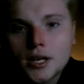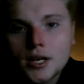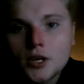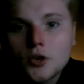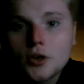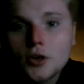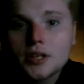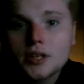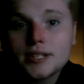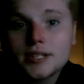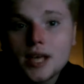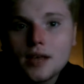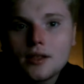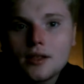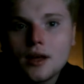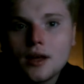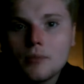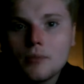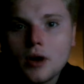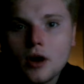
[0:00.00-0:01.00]
you can see
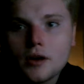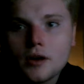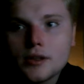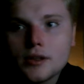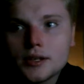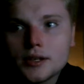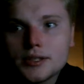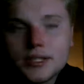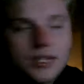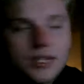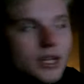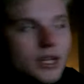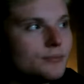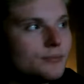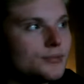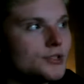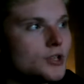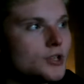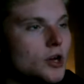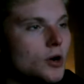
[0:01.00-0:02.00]
them on the
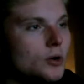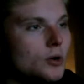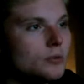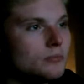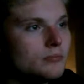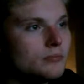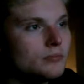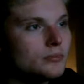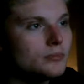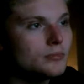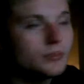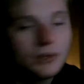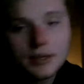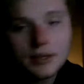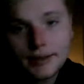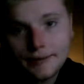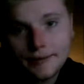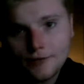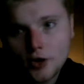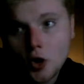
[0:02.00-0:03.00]
Steam. So
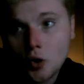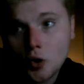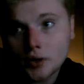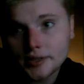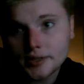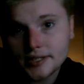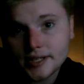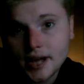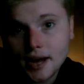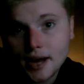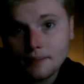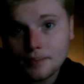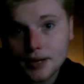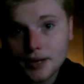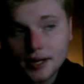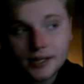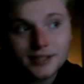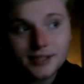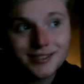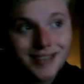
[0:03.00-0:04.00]
if you go on
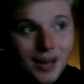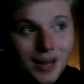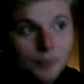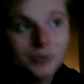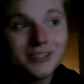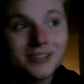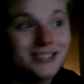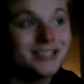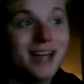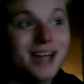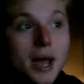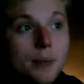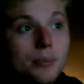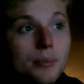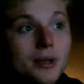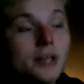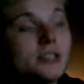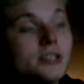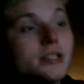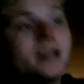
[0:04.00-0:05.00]
Skypix, type in
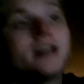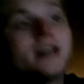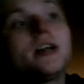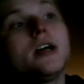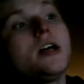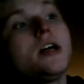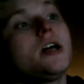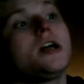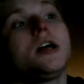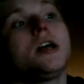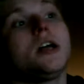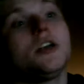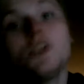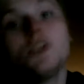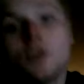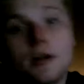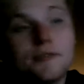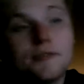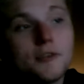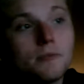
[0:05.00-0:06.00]
Skypix,
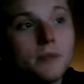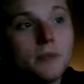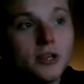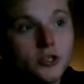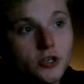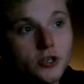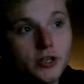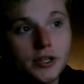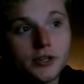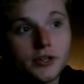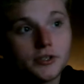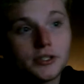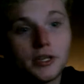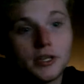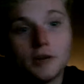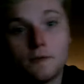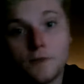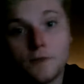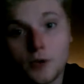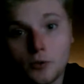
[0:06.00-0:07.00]
you have to make sure there's
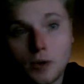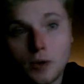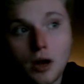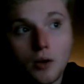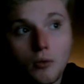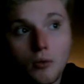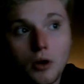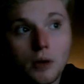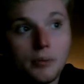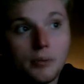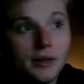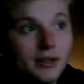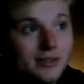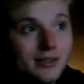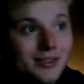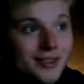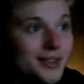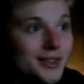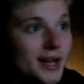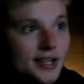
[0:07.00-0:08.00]
Zeal for the Rock Wallaby.
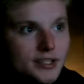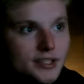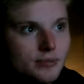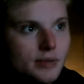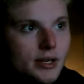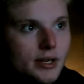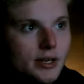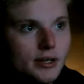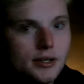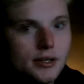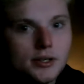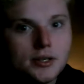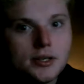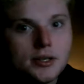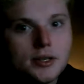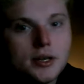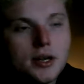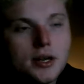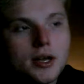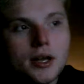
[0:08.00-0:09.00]
That's me.
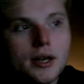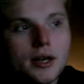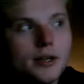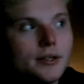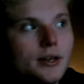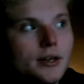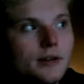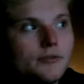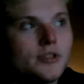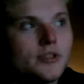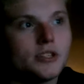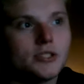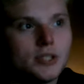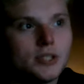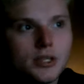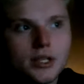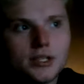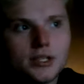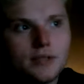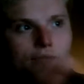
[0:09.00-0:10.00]
And
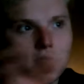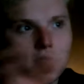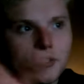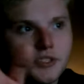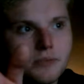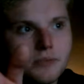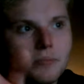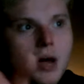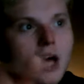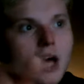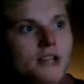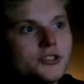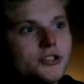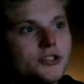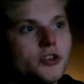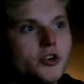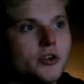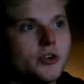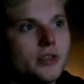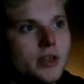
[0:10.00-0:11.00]
unless there's
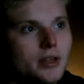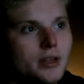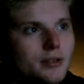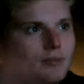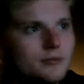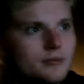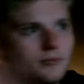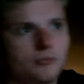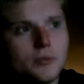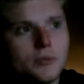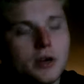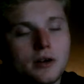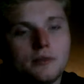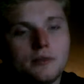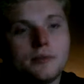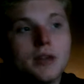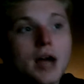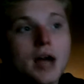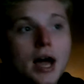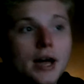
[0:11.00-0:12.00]
imposter, then, well,
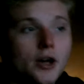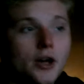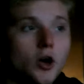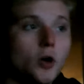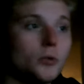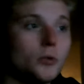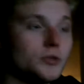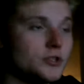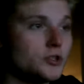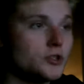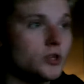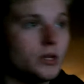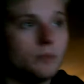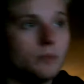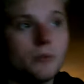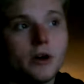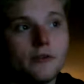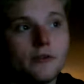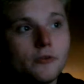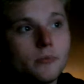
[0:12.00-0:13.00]
I always keep
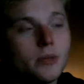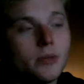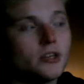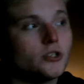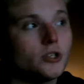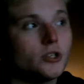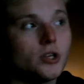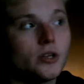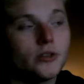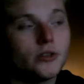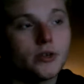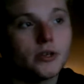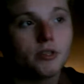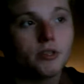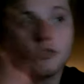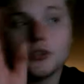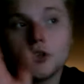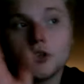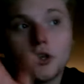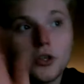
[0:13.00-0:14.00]
my information on there
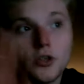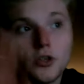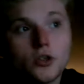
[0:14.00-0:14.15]
so you can